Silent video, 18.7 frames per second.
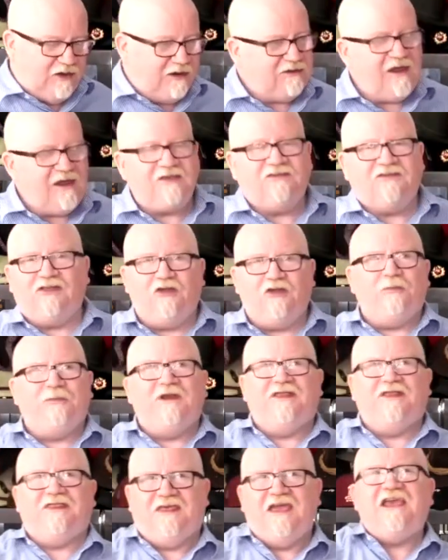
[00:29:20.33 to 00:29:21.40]
It takes a little bit
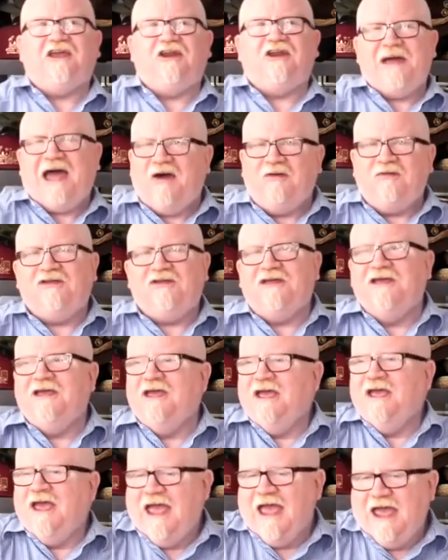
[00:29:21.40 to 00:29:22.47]
of thinking about,
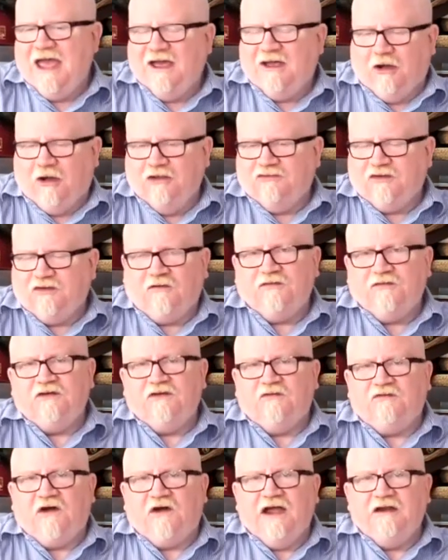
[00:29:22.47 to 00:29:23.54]
and it's often
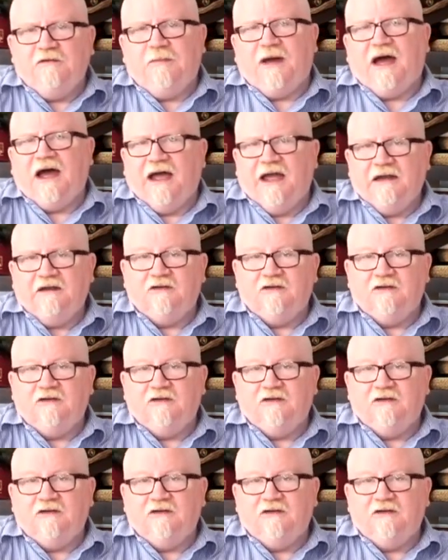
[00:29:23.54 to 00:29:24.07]
defined by,